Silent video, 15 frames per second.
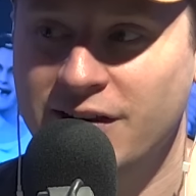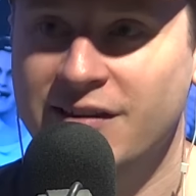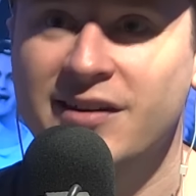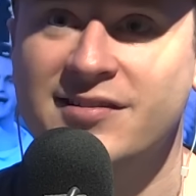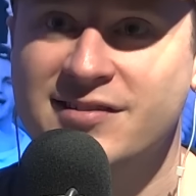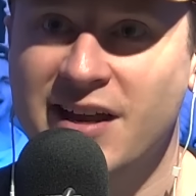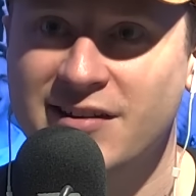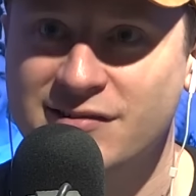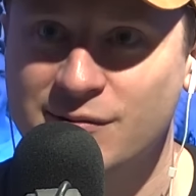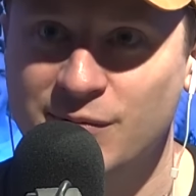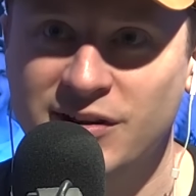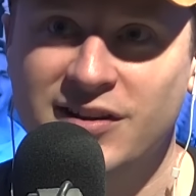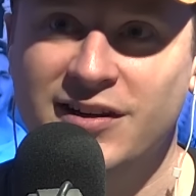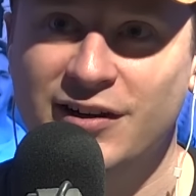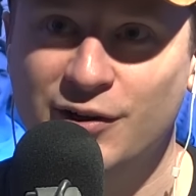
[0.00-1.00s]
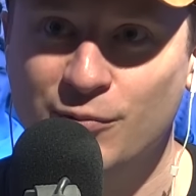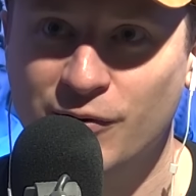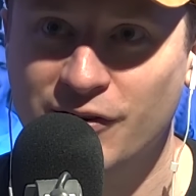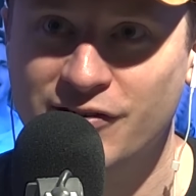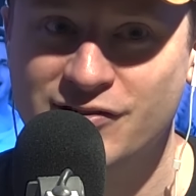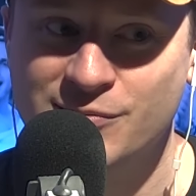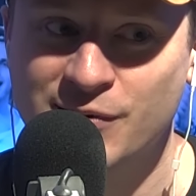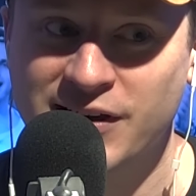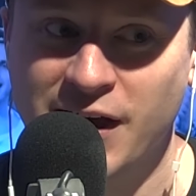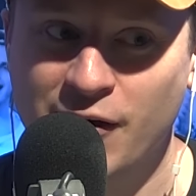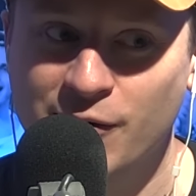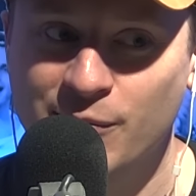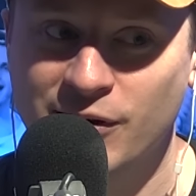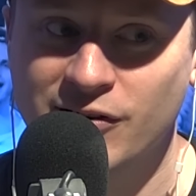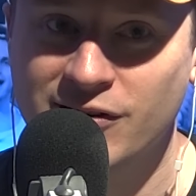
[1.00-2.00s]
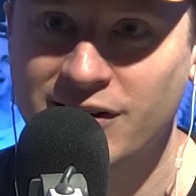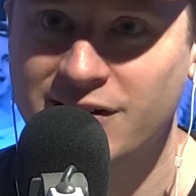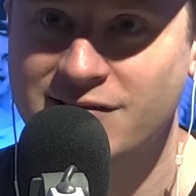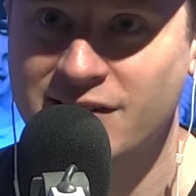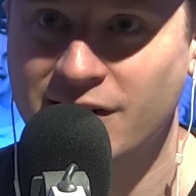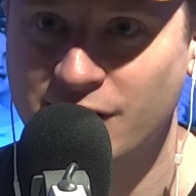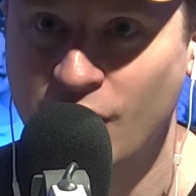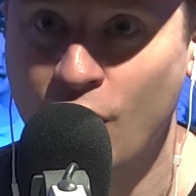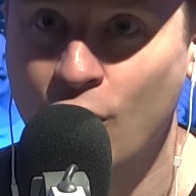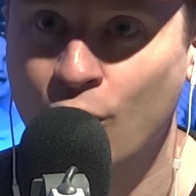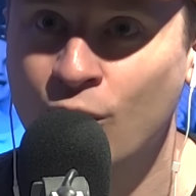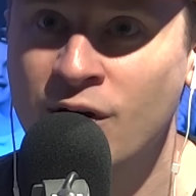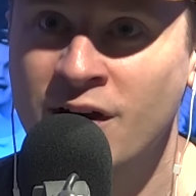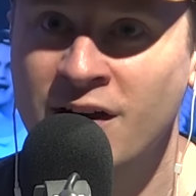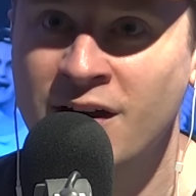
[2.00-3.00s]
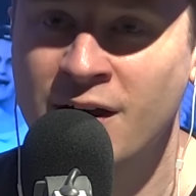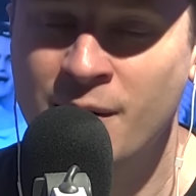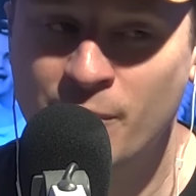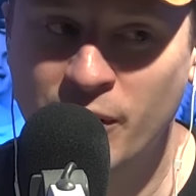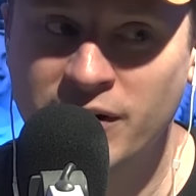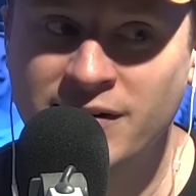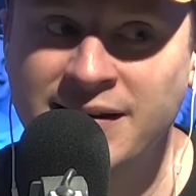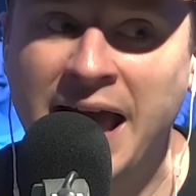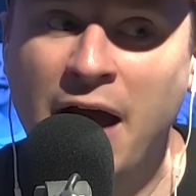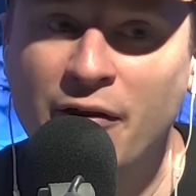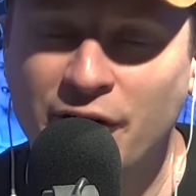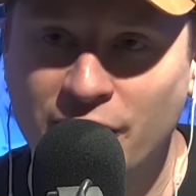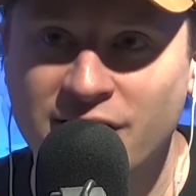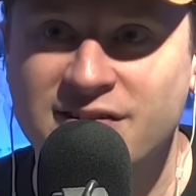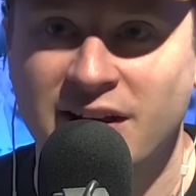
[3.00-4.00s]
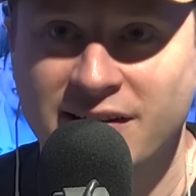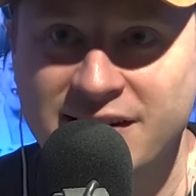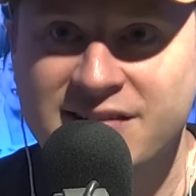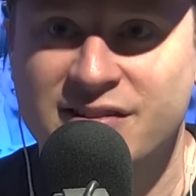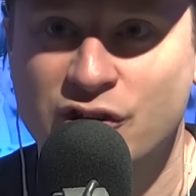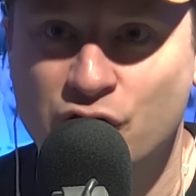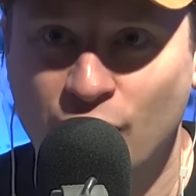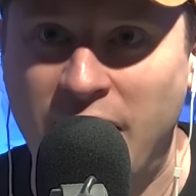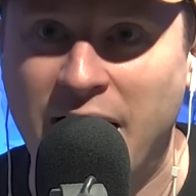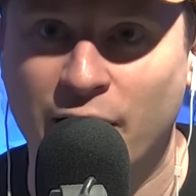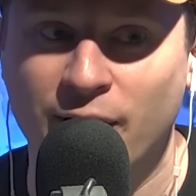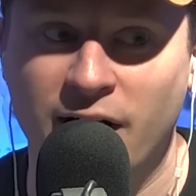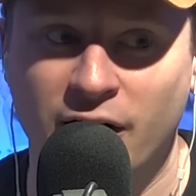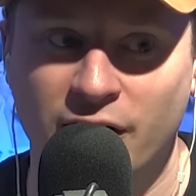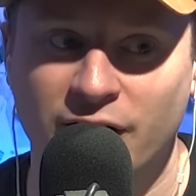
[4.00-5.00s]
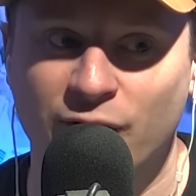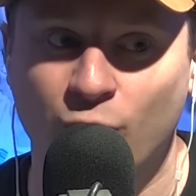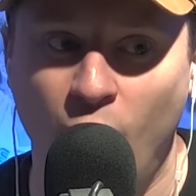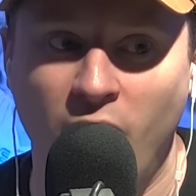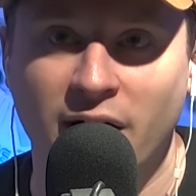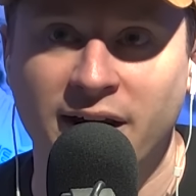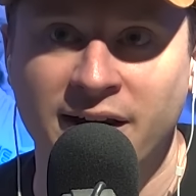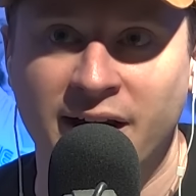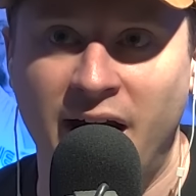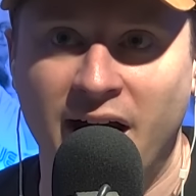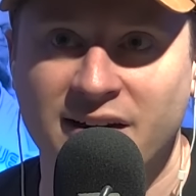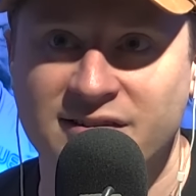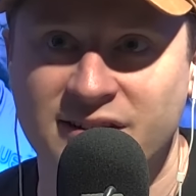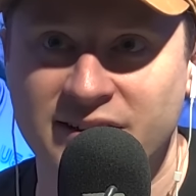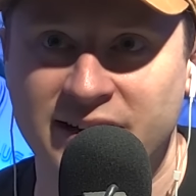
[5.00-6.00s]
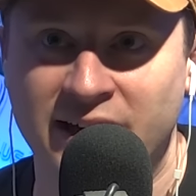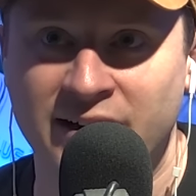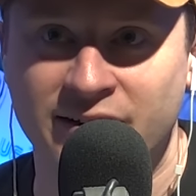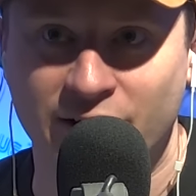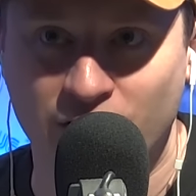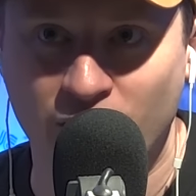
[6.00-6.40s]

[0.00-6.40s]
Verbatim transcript: this has to be the year where there's some accountability. It's like, no, but now there is at least a track record of walking guys to the end of their